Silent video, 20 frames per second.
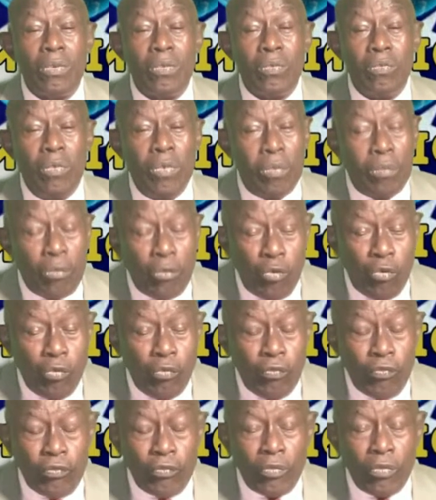will
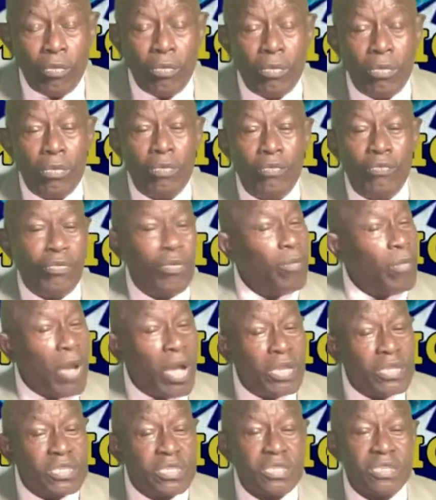move from
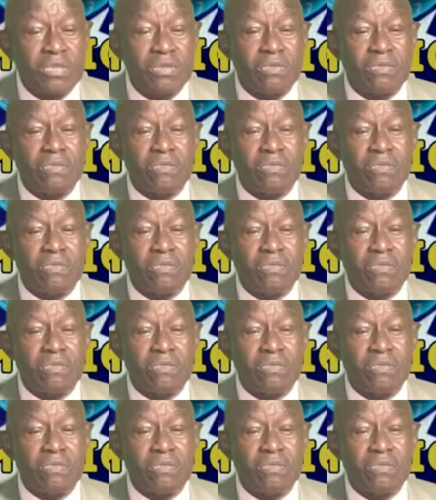us.